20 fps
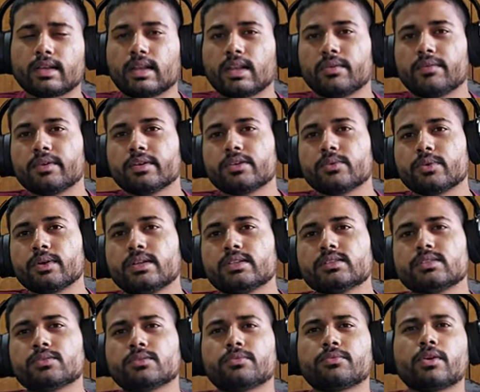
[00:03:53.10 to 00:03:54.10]
11
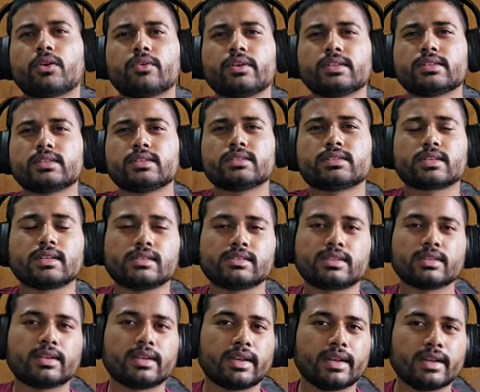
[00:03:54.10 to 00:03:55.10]
units: foundation skills
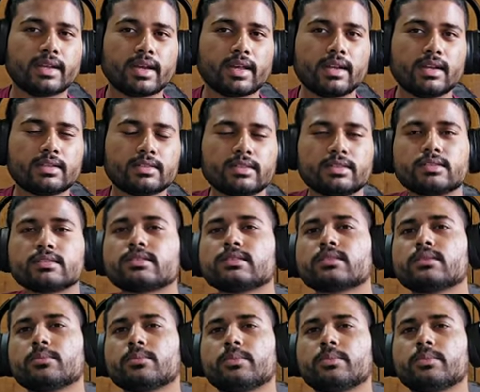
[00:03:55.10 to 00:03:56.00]
in data analysis,